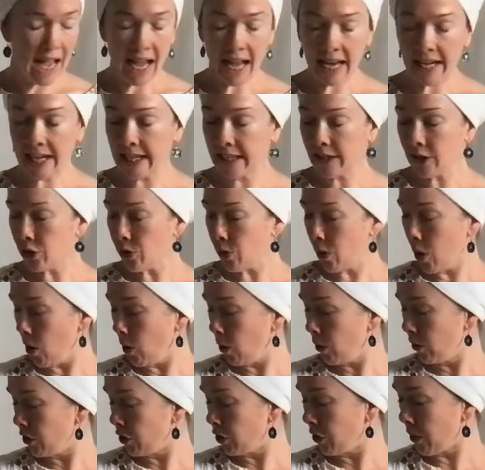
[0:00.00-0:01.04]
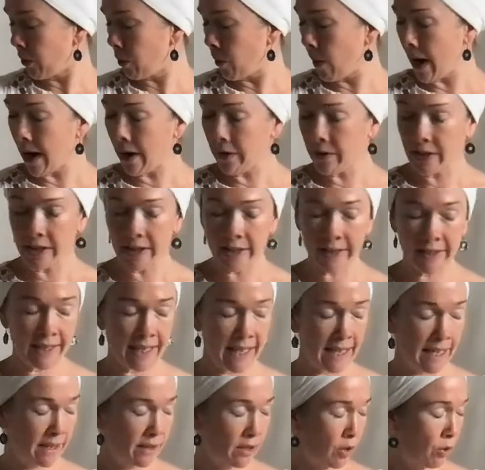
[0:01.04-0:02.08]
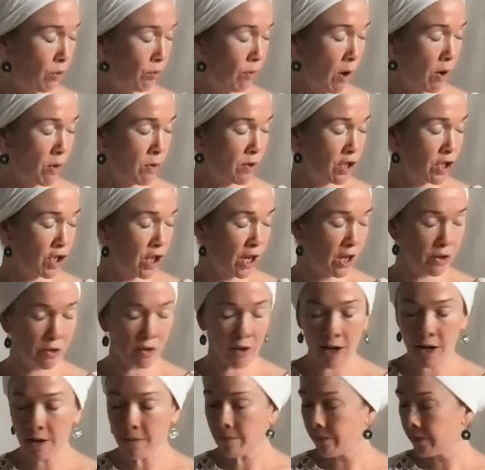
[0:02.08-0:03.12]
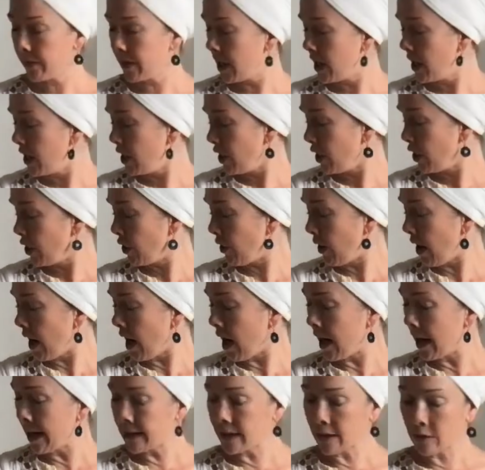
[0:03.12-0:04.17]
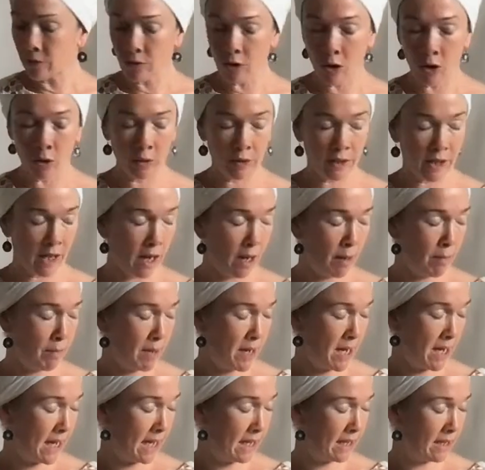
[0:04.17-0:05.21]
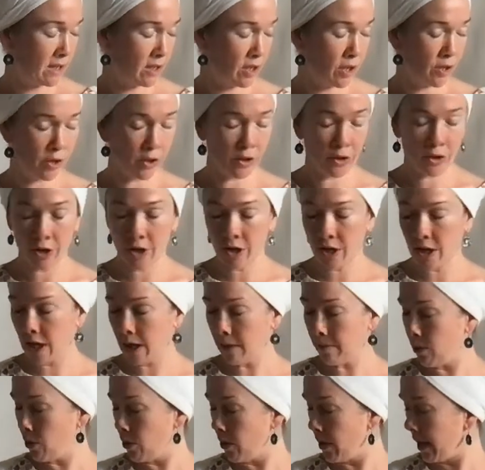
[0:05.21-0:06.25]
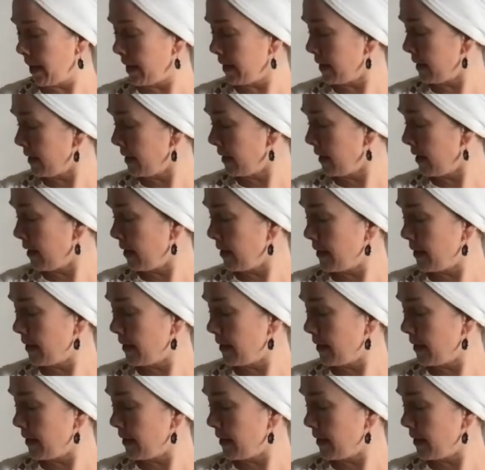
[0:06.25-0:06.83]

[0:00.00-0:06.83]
And as you hold your awareness in the throat chakra, your eyes are rolled up and in to the third eye point.